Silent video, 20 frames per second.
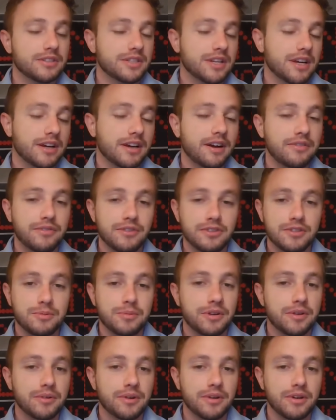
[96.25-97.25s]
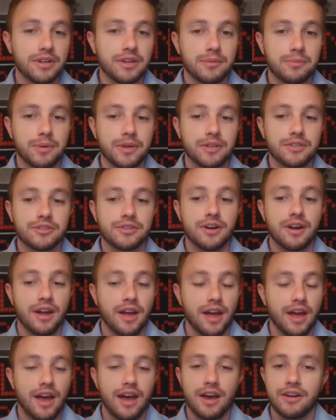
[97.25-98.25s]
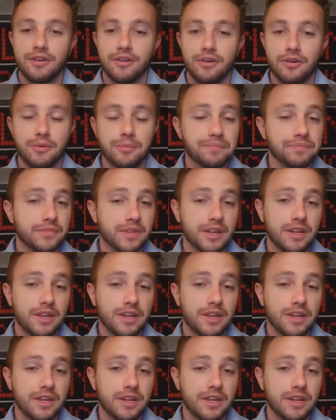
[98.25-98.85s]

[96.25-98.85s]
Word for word: Zach Eflin's been a really good pitcher at home.